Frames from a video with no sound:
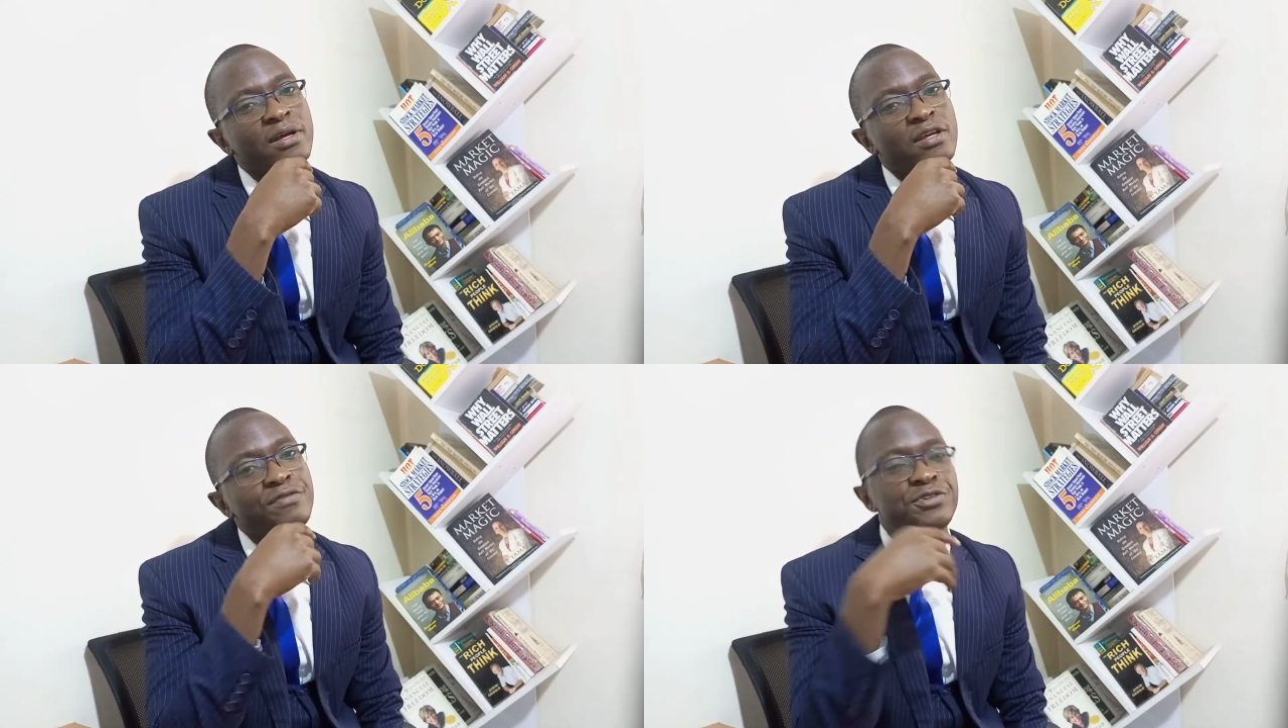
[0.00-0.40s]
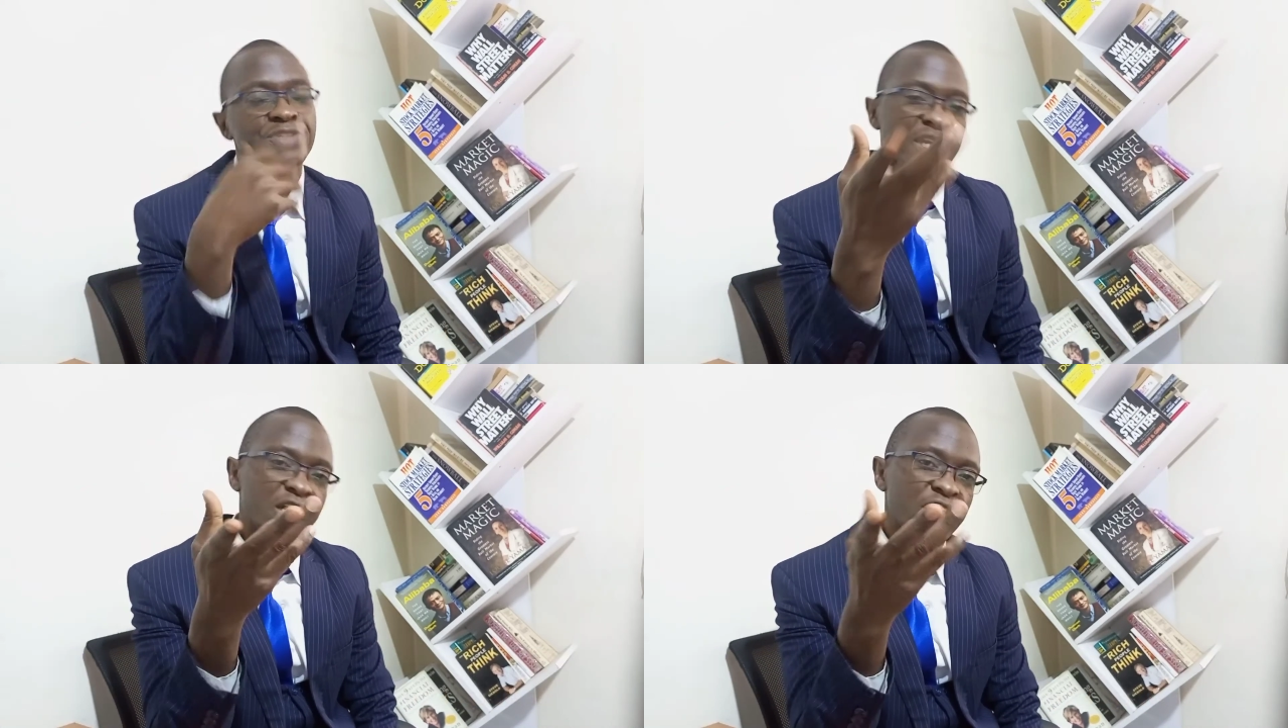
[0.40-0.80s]
If you
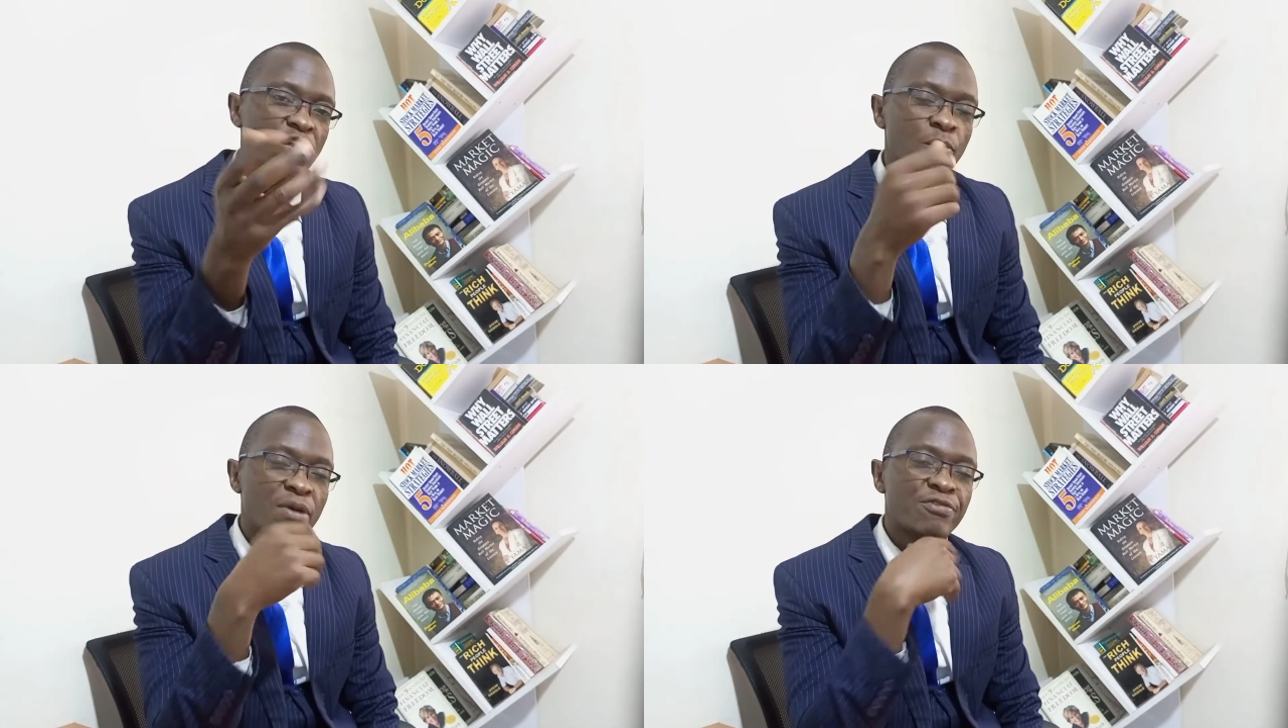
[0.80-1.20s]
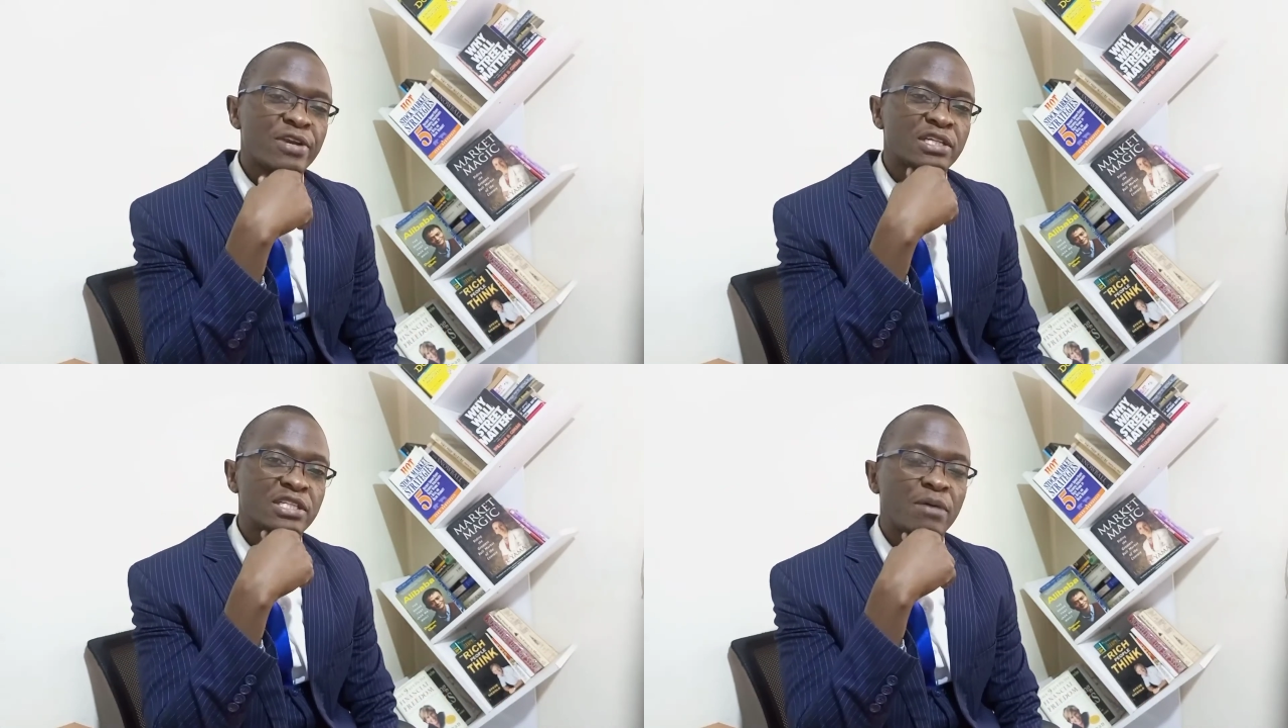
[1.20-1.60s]
take Gikomba, for
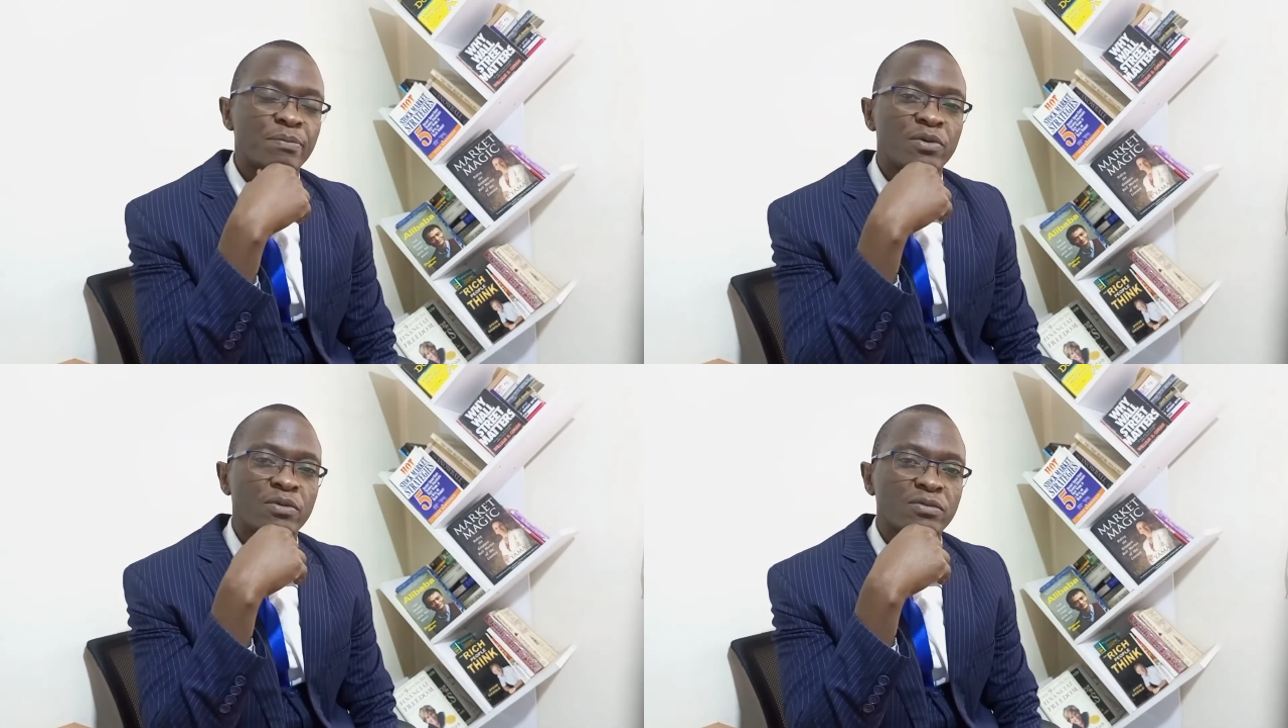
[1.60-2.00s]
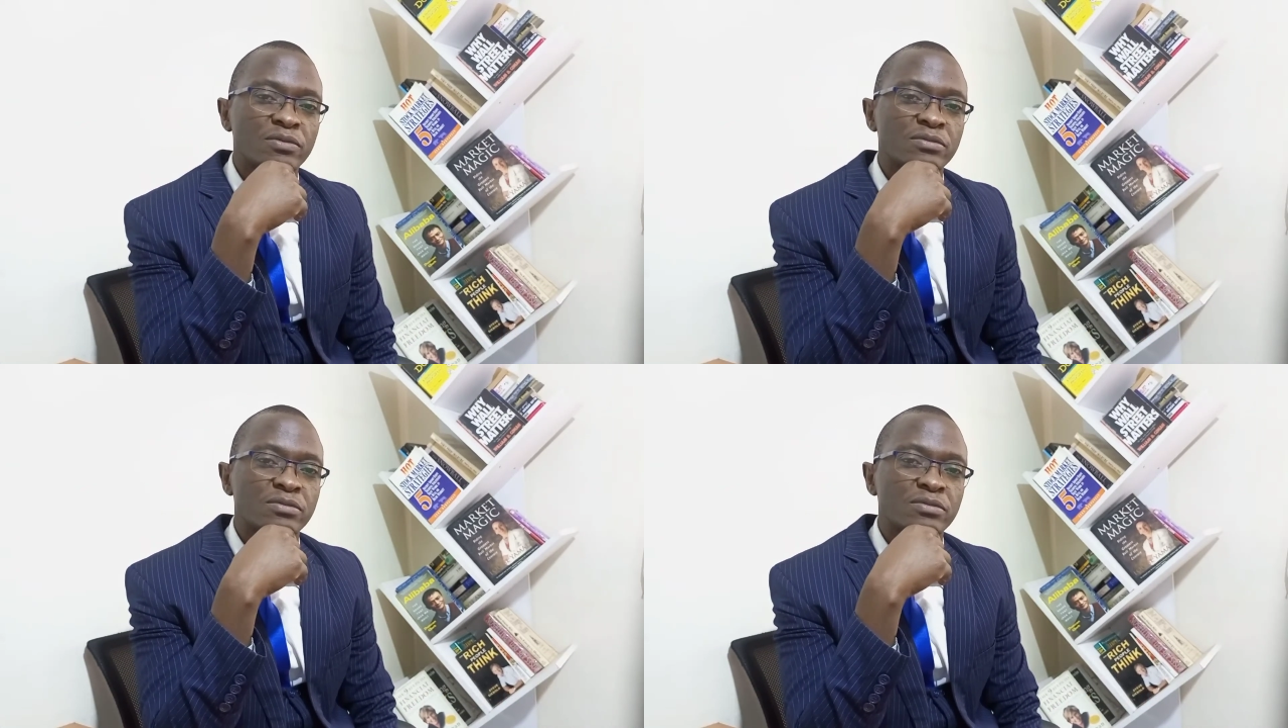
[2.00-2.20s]
example,